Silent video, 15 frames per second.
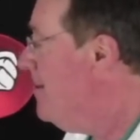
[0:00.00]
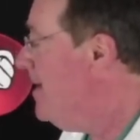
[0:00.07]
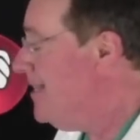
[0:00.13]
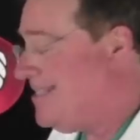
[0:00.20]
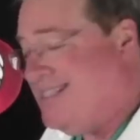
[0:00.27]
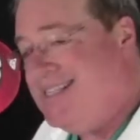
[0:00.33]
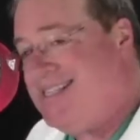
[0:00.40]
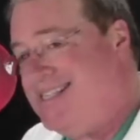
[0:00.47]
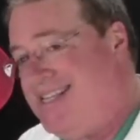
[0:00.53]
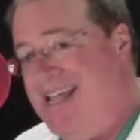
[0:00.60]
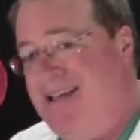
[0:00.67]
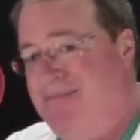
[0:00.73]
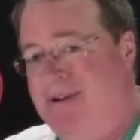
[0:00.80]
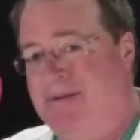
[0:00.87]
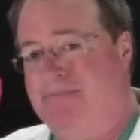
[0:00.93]
It's the
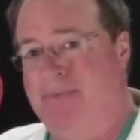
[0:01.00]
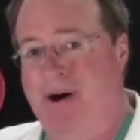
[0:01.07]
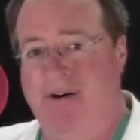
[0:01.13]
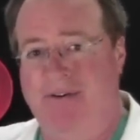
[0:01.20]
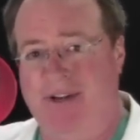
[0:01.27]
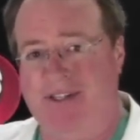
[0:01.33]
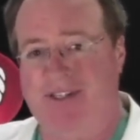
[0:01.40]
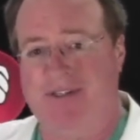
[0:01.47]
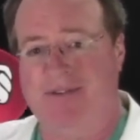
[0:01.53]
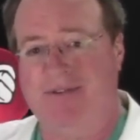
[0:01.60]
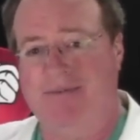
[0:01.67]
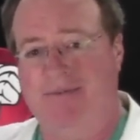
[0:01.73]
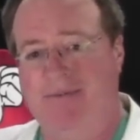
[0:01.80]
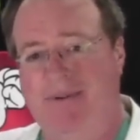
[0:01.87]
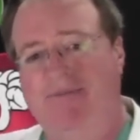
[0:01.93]
same components,
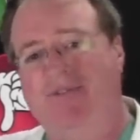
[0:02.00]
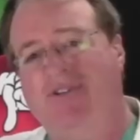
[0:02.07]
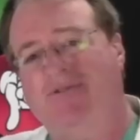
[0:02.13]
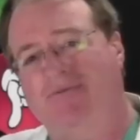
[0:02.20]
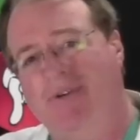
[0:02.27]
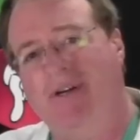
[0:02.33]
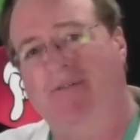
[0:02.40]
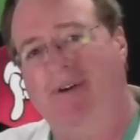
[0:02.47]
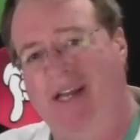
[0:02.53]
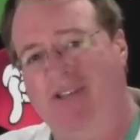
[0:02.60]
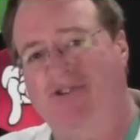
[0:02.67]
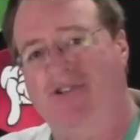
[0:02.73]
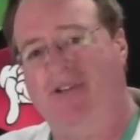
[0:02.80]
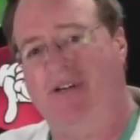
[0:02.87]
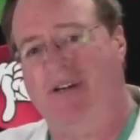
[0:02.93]
we've just
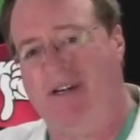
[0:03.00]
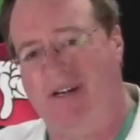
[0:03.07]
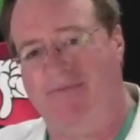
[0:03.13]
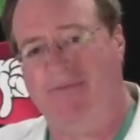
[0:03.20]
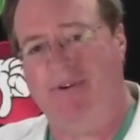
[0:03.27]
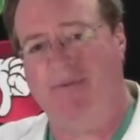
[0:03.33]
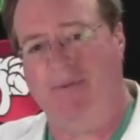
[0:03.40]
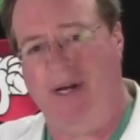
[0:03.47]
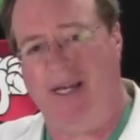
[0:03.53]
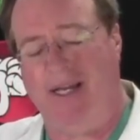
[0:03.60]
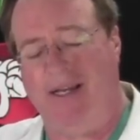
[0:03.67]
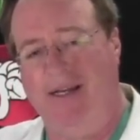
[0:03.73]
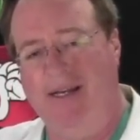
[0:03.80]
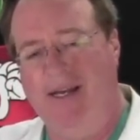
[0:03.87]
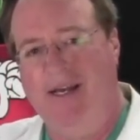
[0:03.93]
rearranged it a different
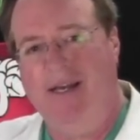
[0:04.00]
way.